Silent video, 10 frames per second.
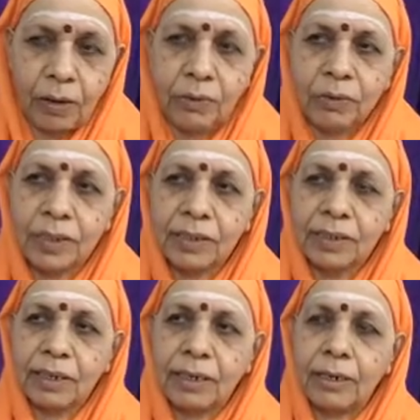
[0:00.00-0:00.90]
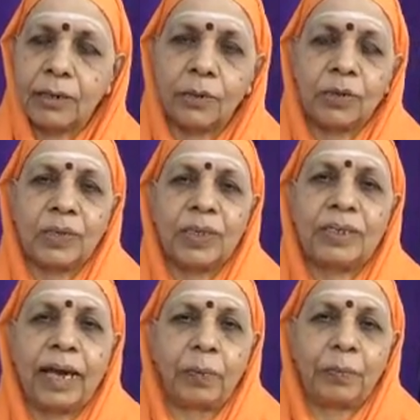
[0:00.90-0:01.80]
How this growth
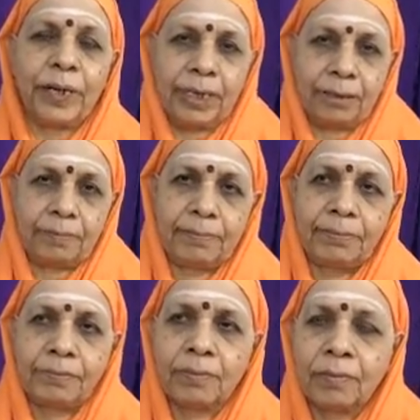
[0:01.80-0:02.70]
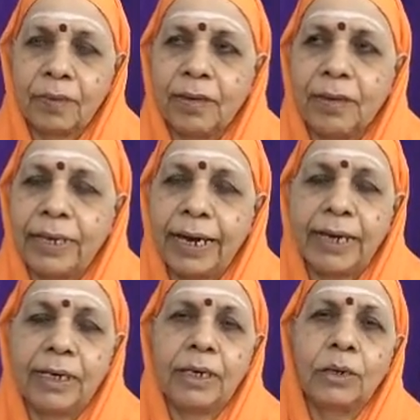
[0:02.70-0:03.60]
is happening?
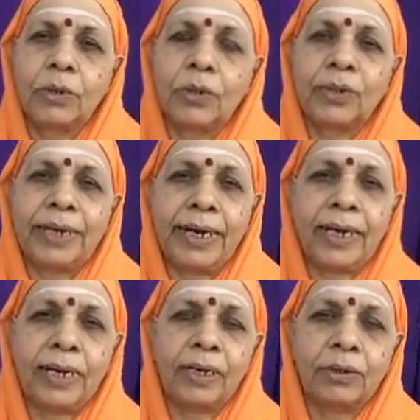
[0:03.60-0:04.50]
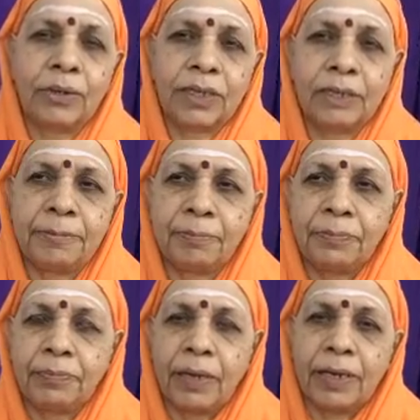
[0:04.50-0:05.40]
Hair growth, nail growth,
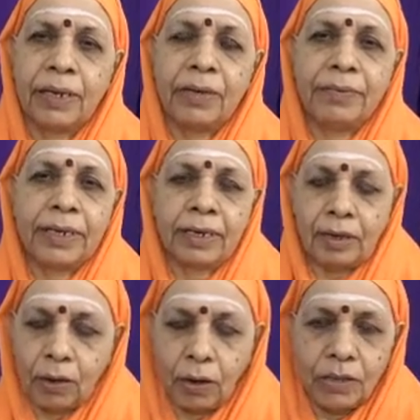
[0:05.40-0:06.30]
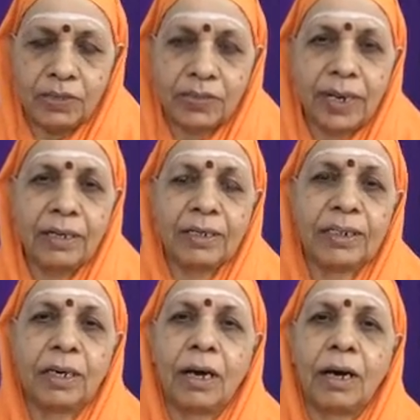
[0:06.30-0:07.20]
even all
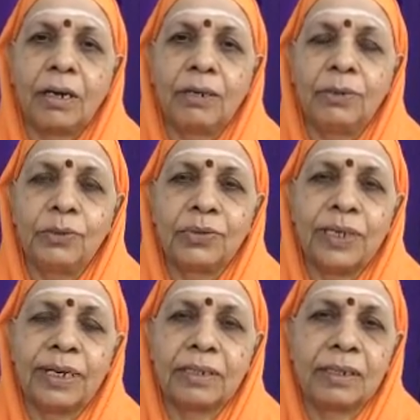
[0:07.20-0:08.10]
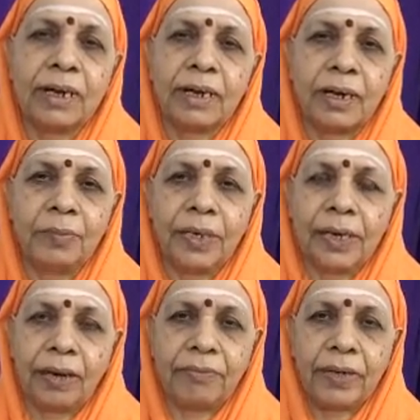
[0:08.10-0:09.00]
cells are new cells are
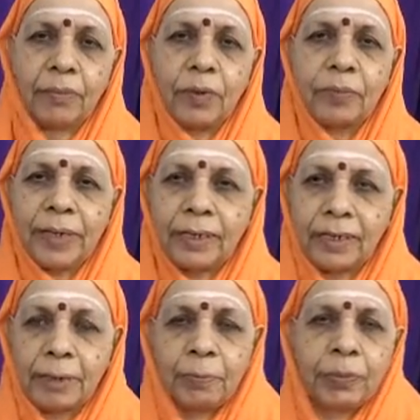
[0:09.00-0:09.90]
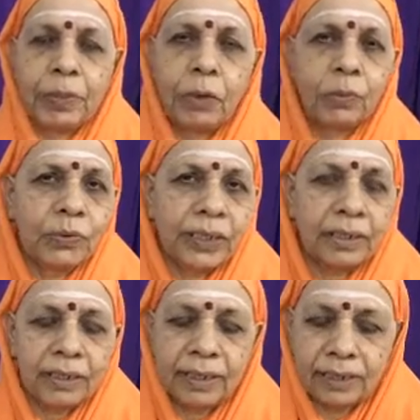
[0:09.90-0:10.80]
coming every moment.
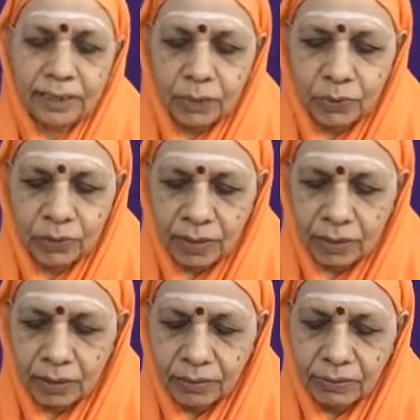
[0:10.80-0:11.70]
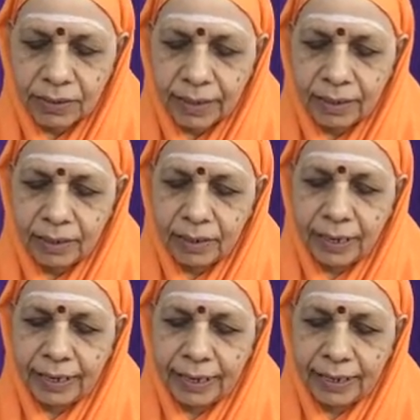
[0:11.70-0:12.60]
Thousands and thousands of cells
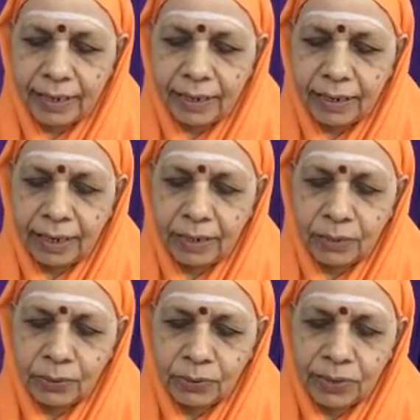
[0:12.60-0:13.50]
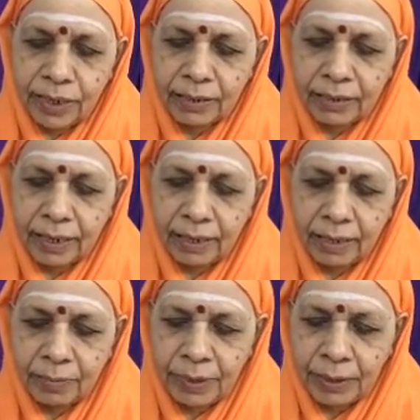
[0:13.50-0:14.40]
are dying and new cells are
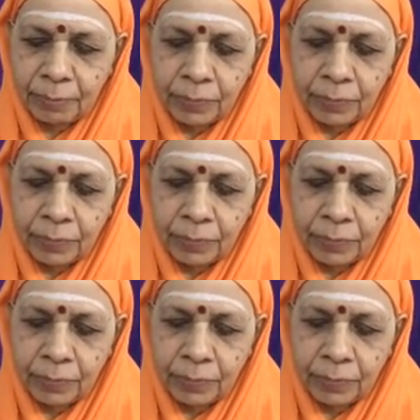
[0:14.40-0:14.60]
coming.